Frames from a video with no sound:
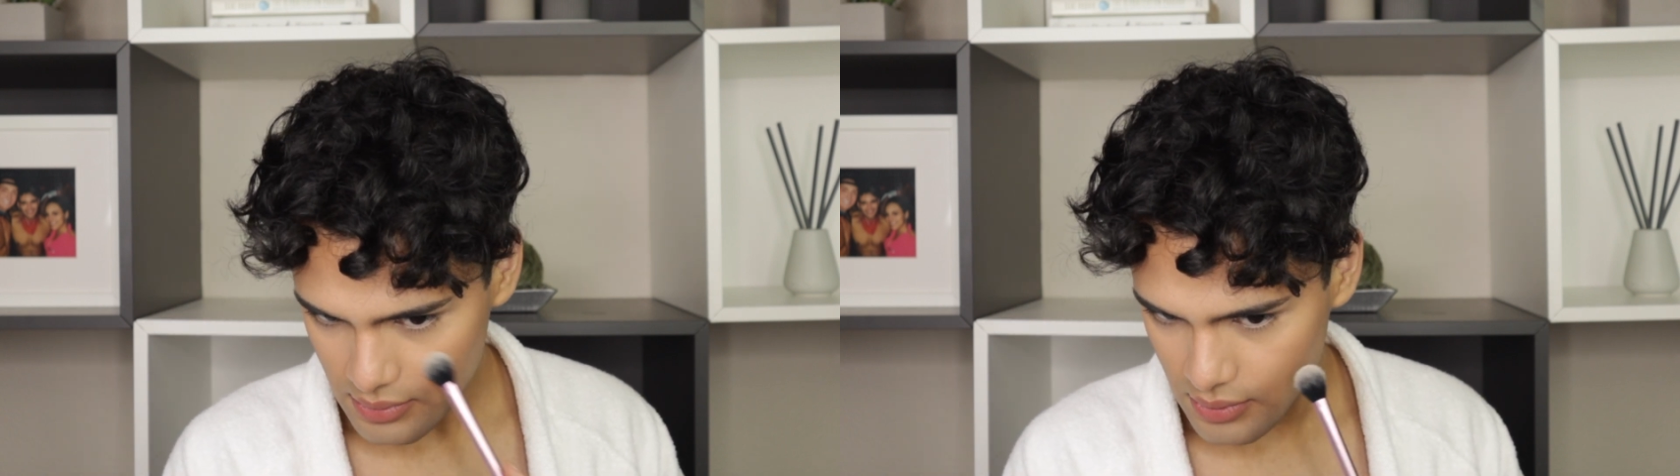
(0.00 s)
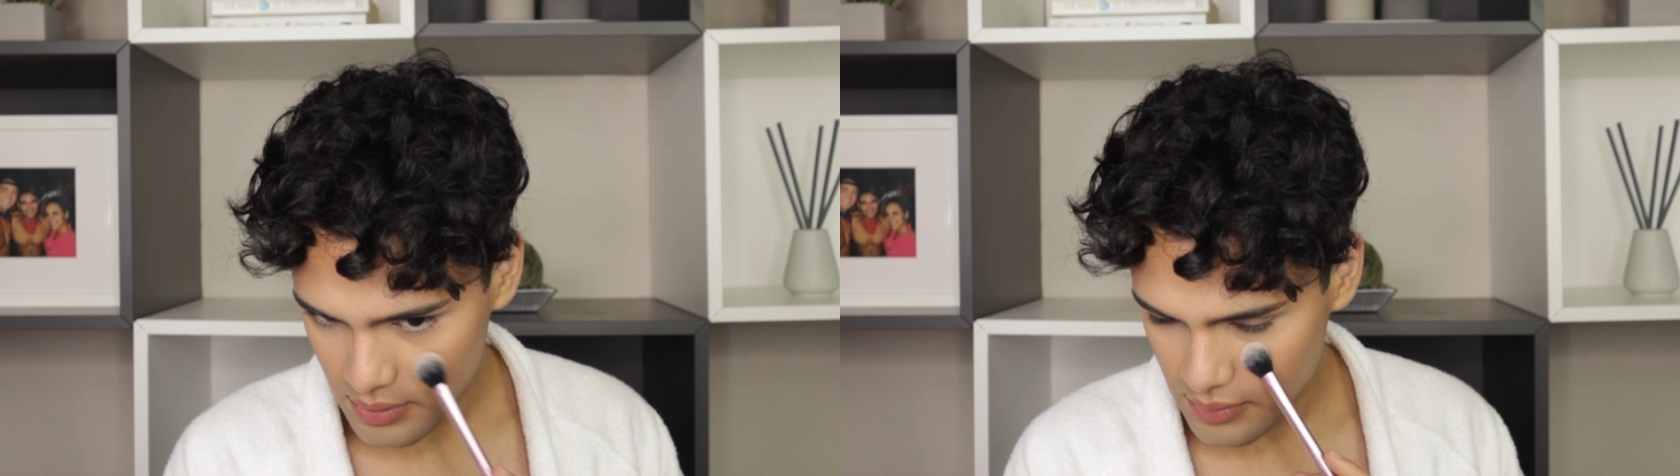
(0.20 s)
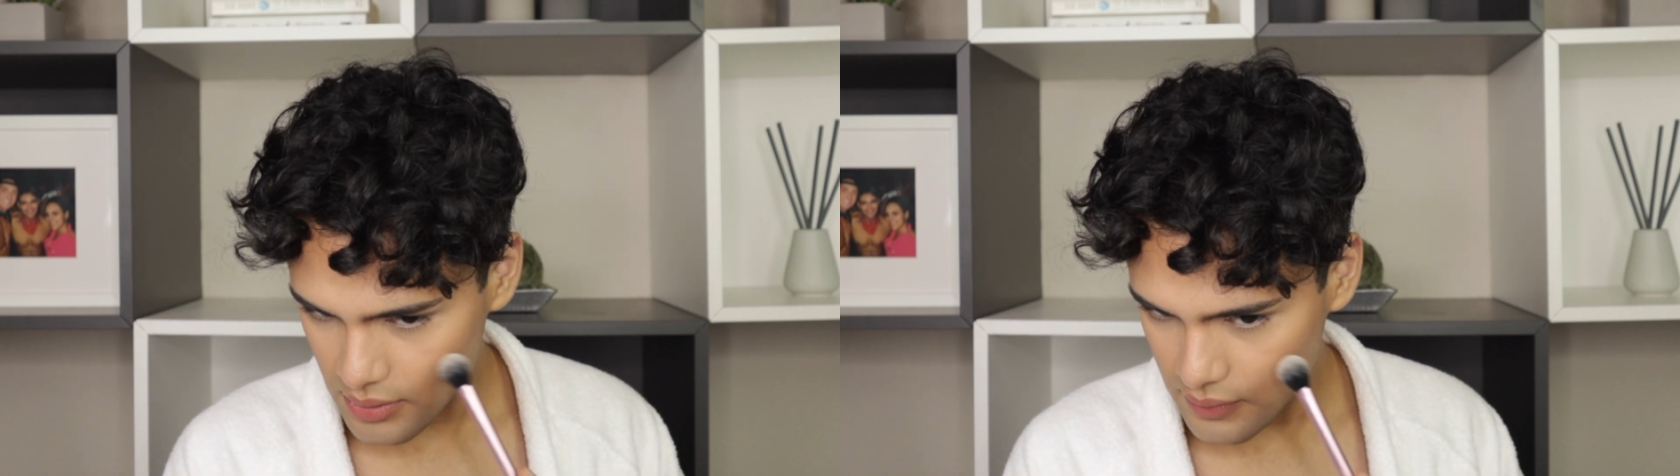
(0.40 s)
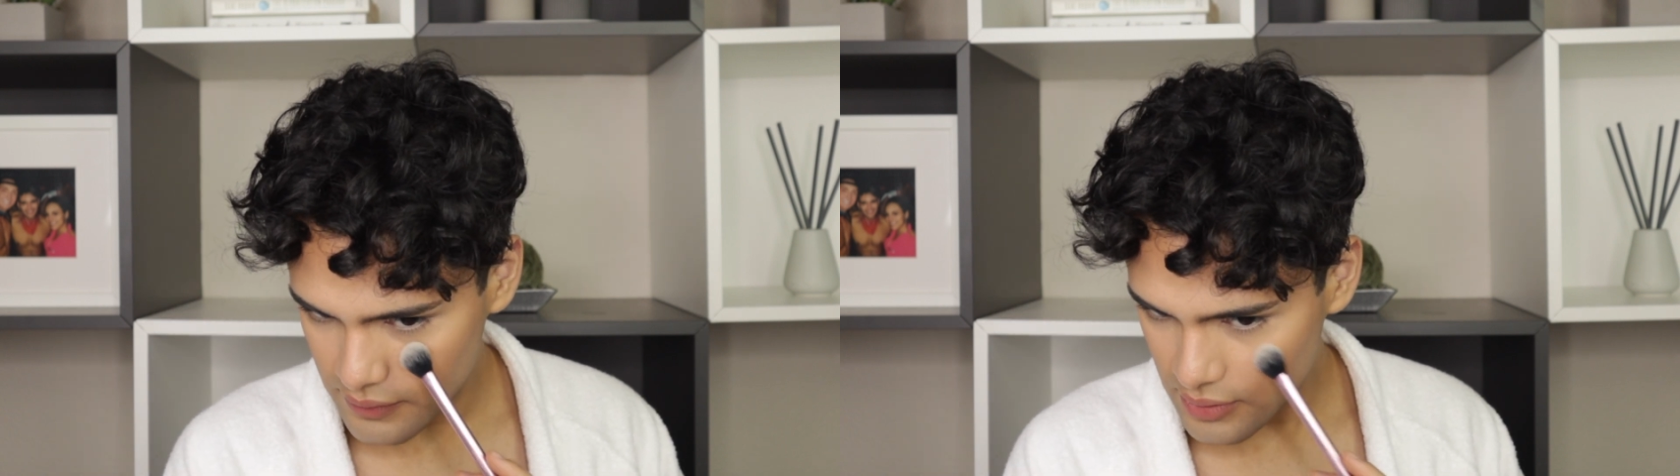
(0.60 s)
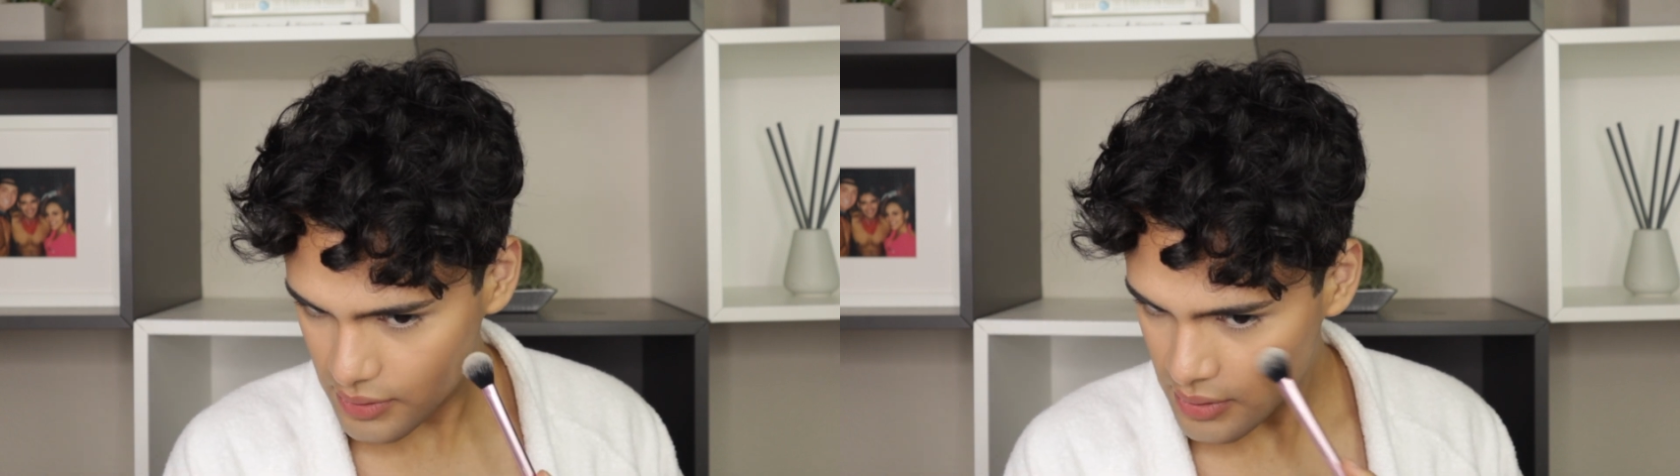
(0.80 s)
go
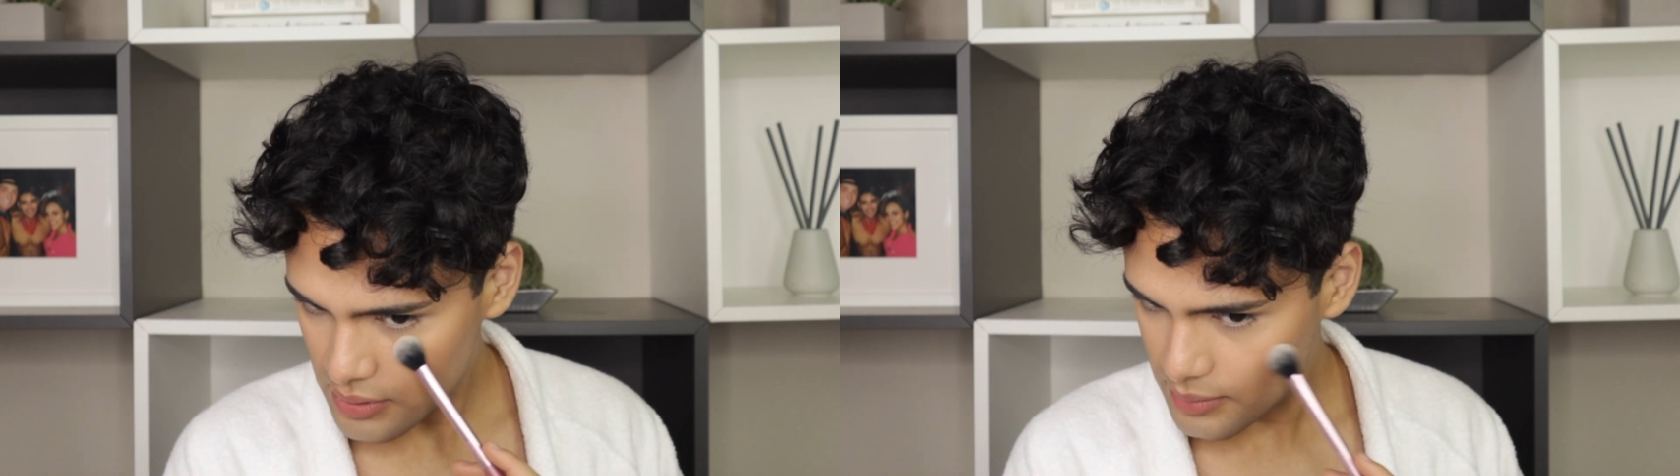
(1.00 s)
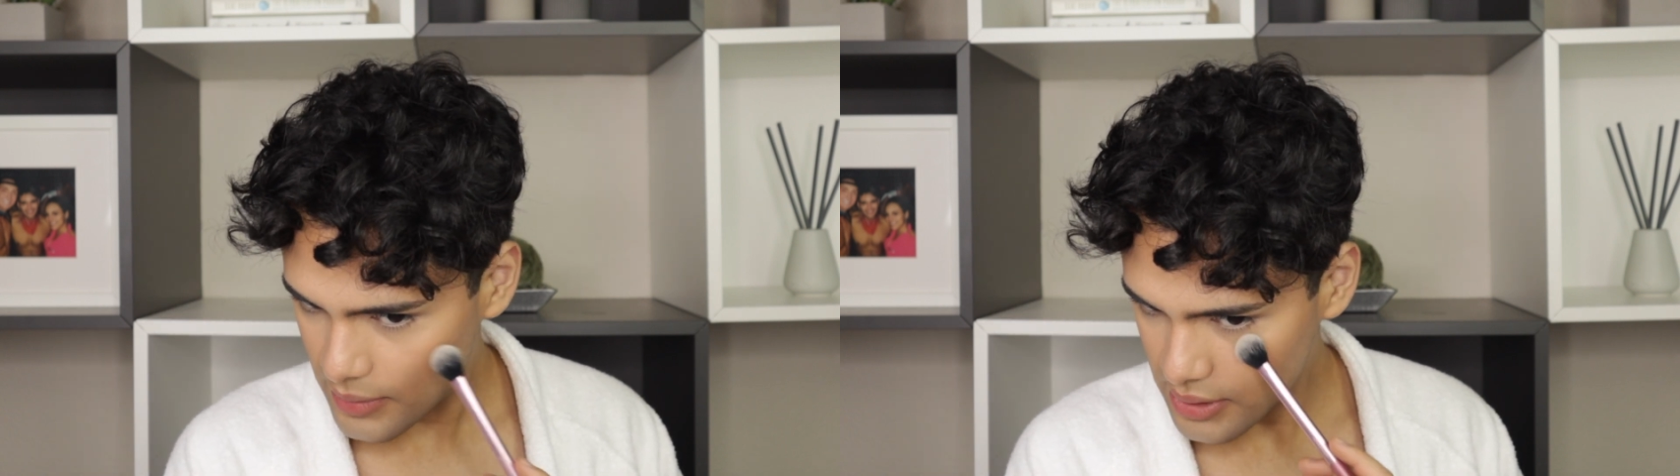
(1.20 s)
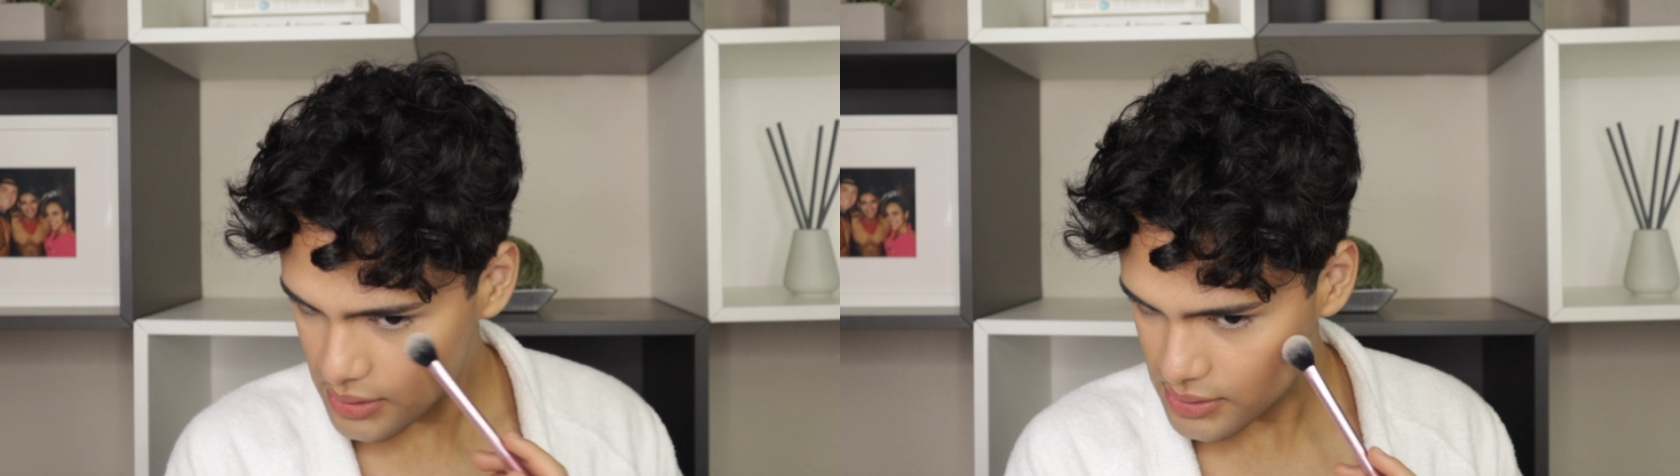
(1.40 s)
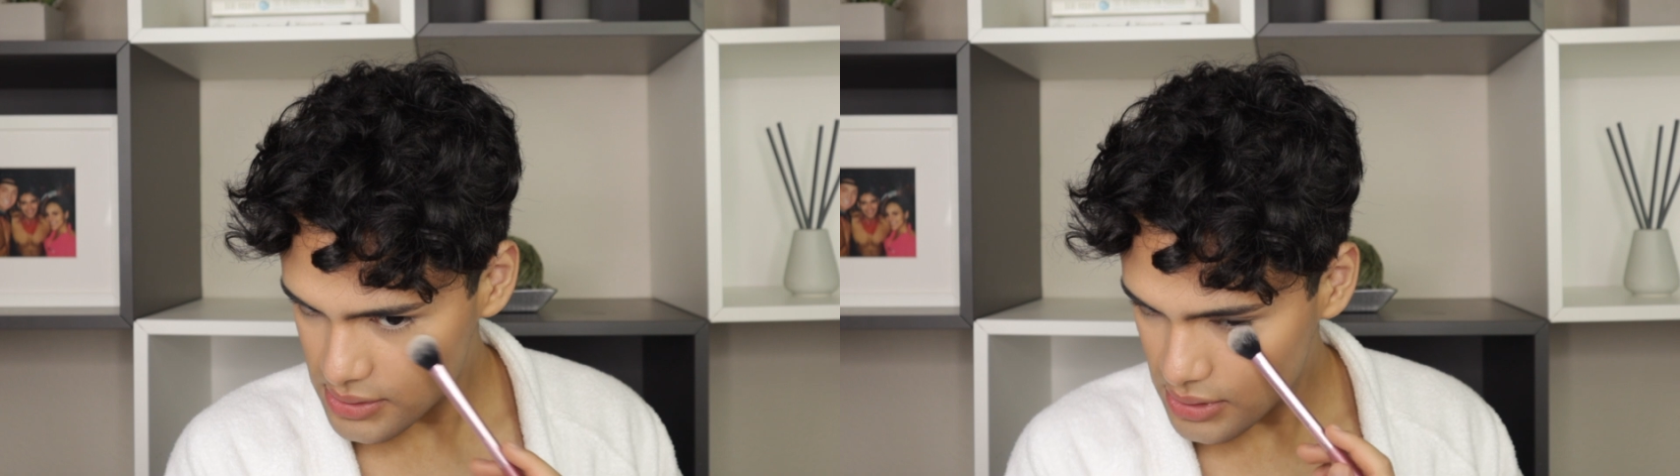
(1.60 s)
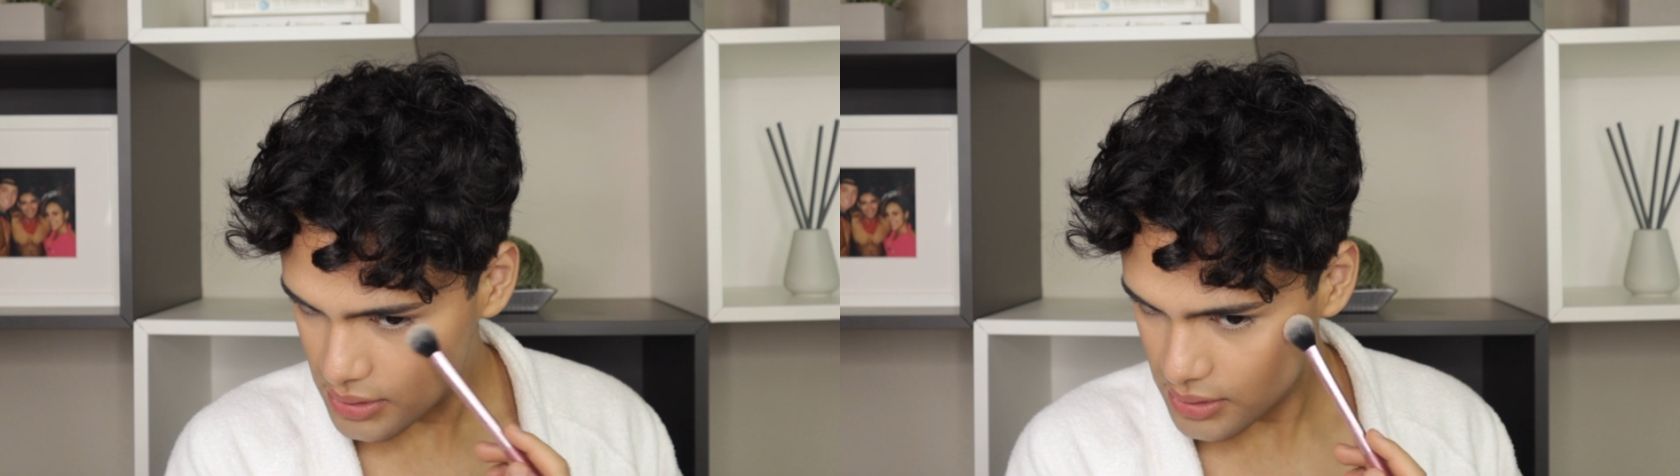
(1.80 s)
over my
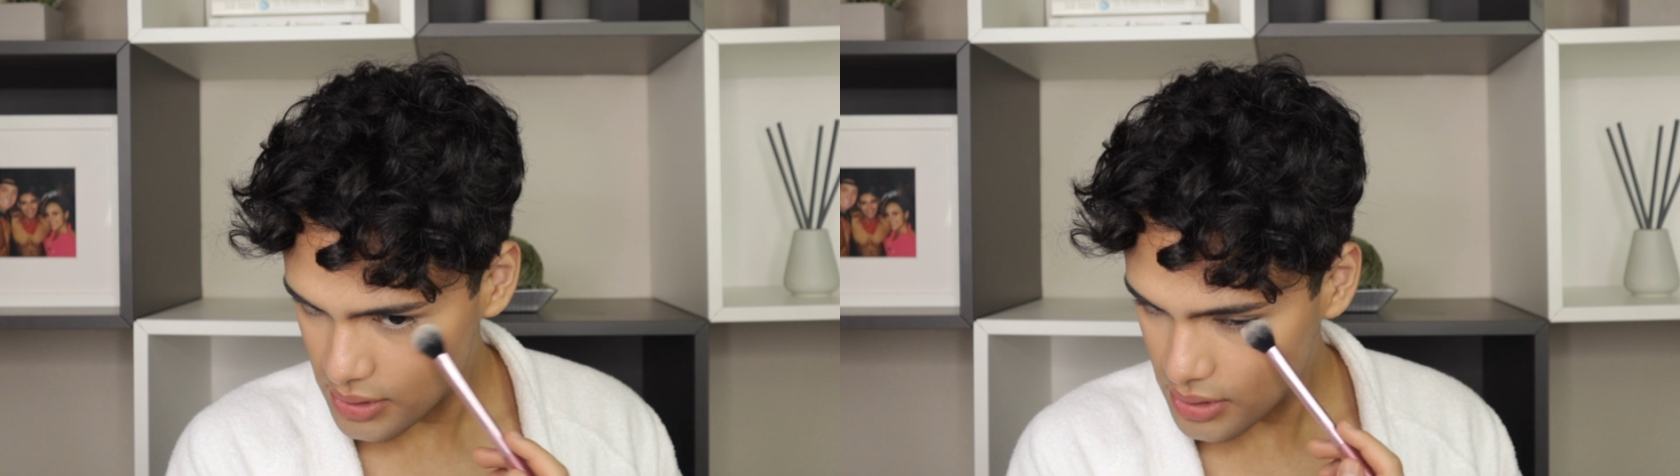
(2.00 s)
concealer.